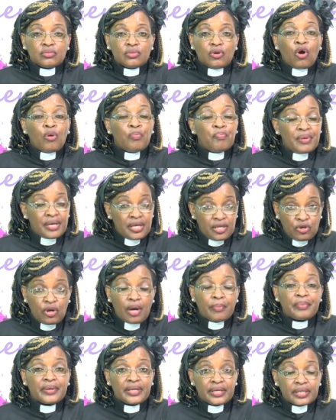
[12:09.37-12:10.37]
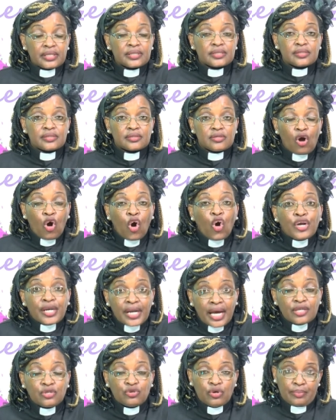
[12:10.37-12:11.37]
obey your parents,
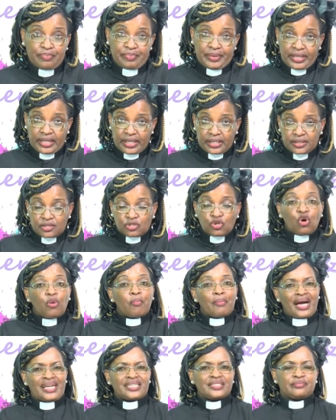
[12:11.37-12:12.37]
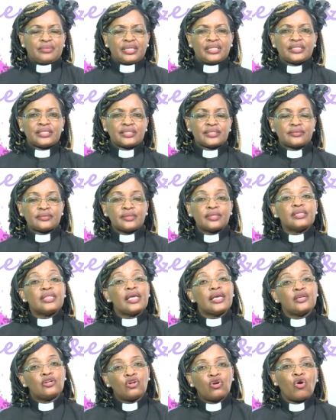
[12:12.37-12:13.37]
honor your parents' commandment,
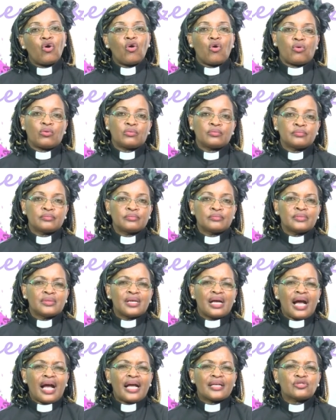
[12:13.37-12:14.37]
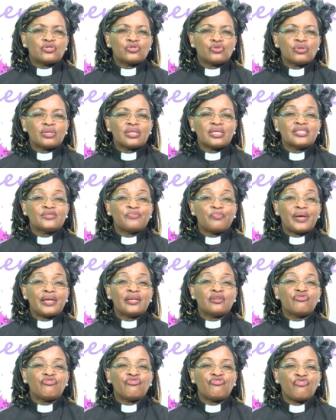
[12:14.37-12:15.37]
they go. And so they
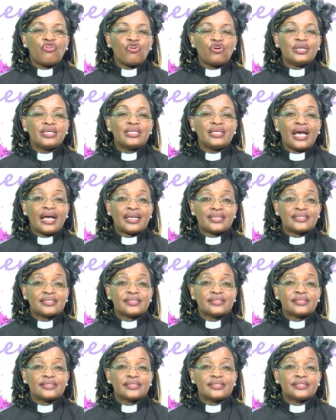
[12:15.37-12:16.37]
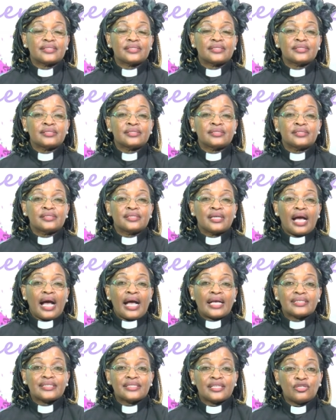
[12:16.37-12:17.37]
spend four years,
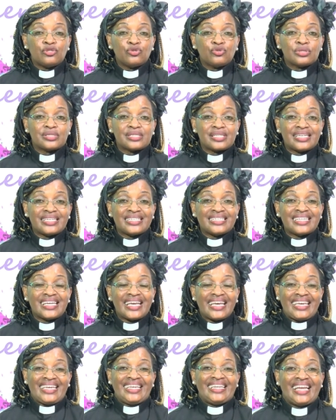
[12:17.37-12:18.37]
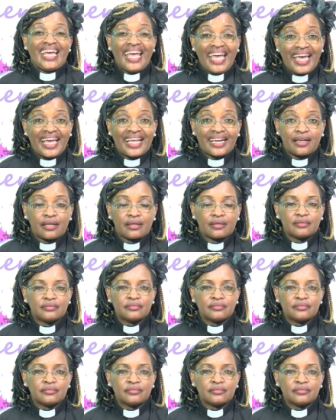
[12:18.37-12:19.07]
as the youth said, in hell.